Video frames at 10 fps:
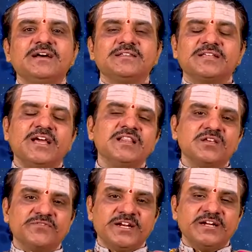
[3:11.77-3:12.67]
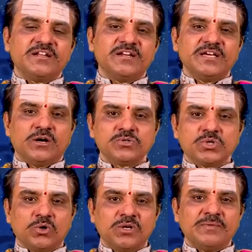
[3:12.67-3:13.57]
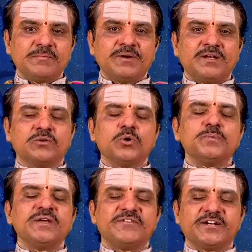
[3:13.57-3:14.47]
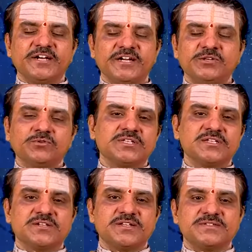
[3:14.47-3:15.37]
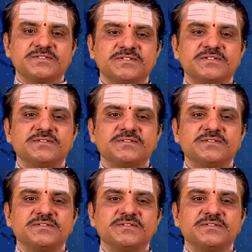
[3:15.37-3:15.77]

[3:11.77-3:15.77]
The health of an elderly household member could be affected due to the stress.